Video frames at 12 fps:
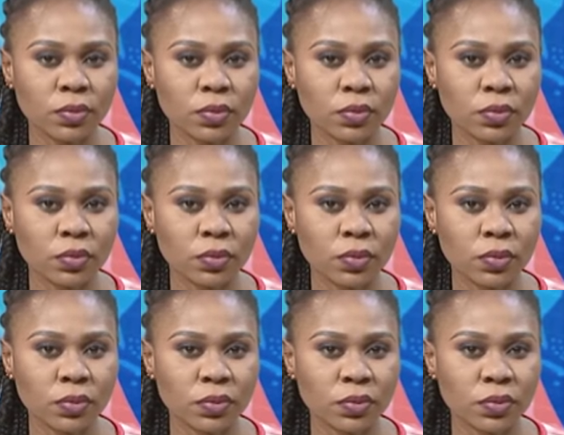
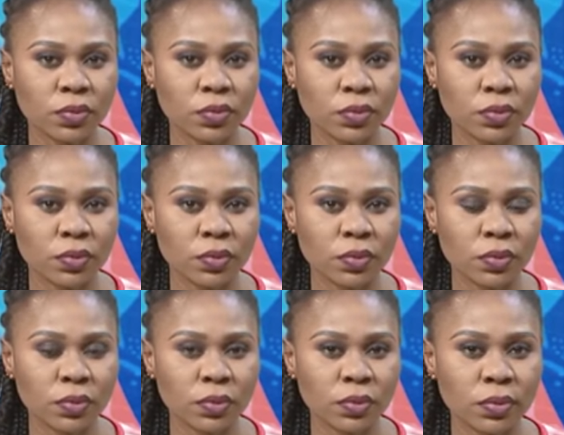
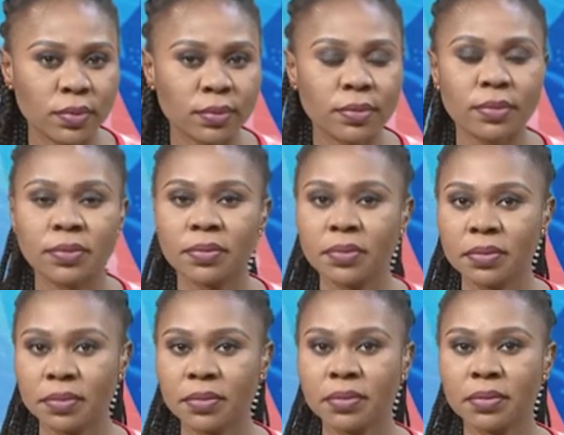
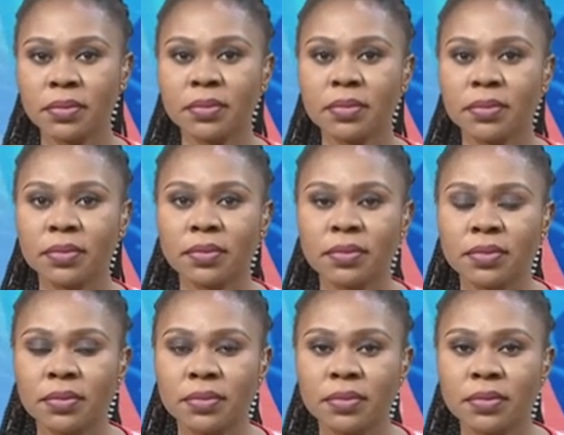
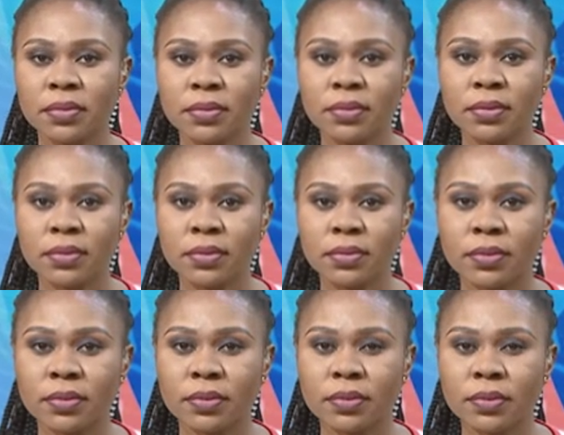
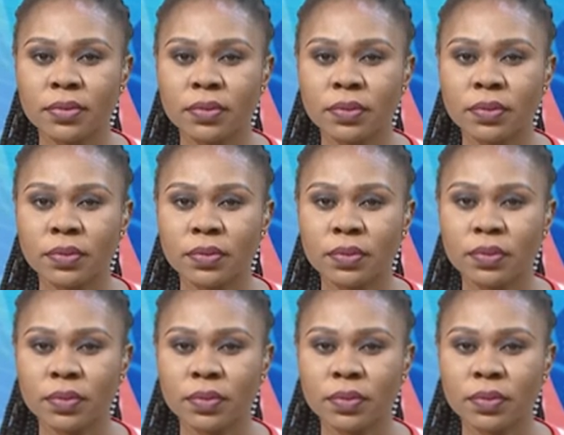The person shown says nothing.